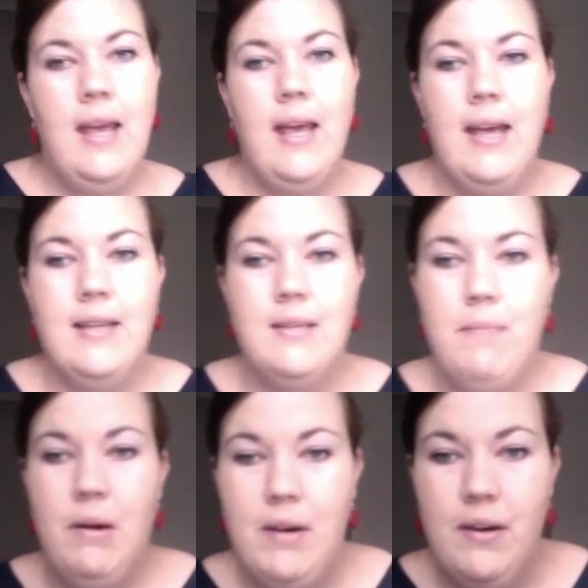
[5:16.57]
and a
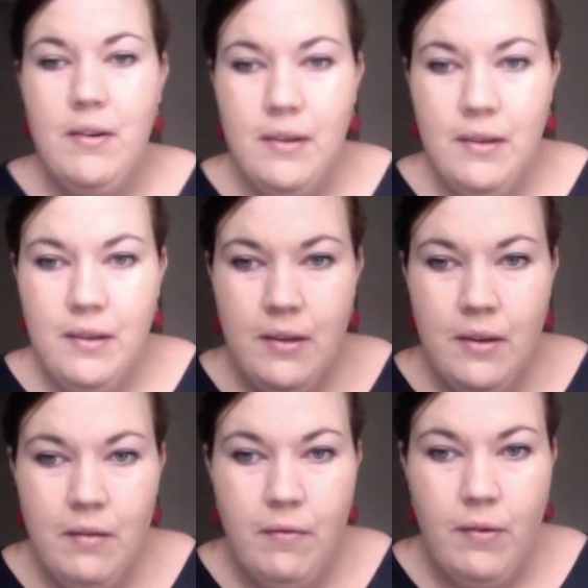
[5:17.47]
mirror
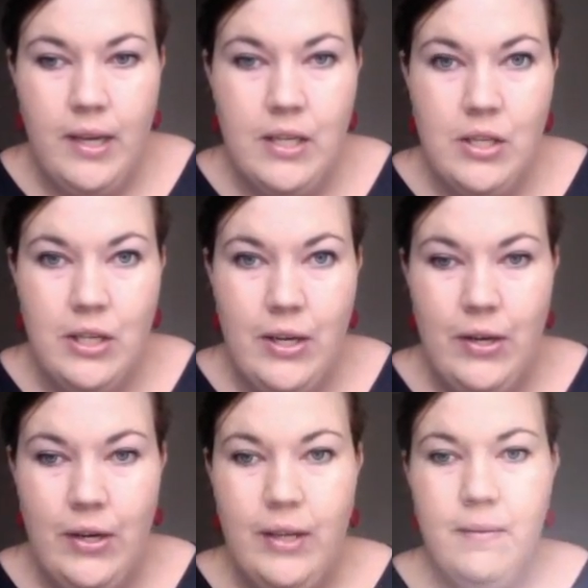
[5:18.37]
for each
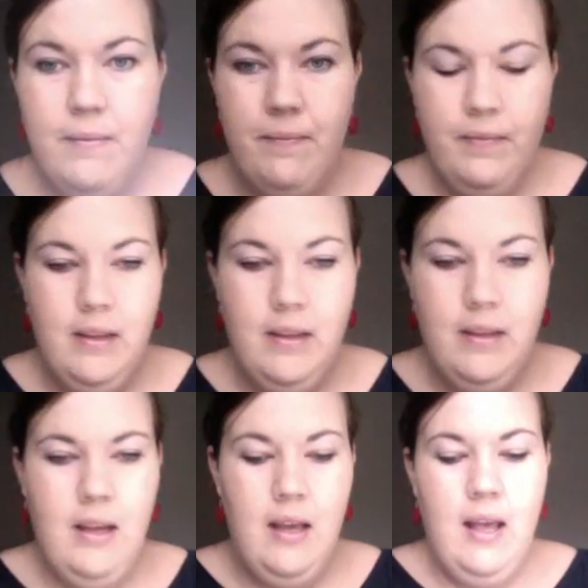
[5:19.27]
learner.
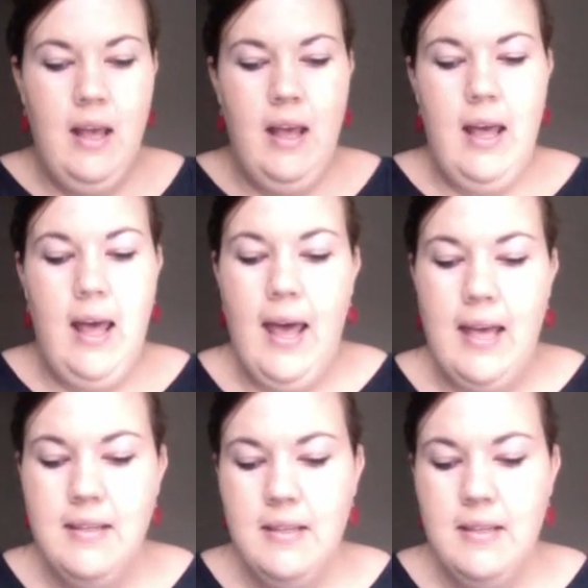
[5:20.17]
And